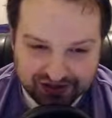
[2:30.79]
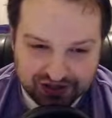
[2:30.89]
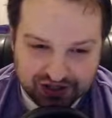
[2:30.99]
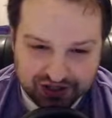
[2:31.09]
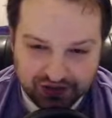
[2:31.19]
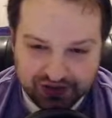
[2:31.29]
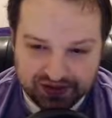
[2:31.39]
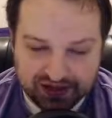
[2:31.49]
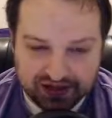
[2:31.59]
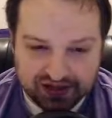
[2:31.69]
So
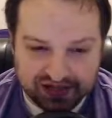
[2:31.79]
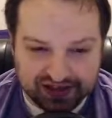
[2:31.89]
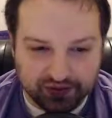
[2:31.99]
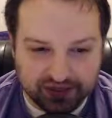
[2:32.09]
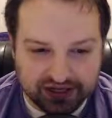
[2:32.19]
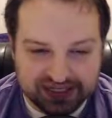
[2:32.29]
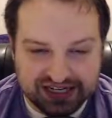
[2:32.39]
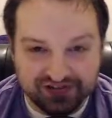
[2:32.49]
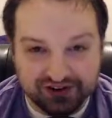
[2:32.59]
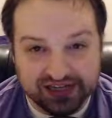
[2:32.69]
yeah, they want to
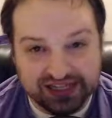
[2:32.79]
stay very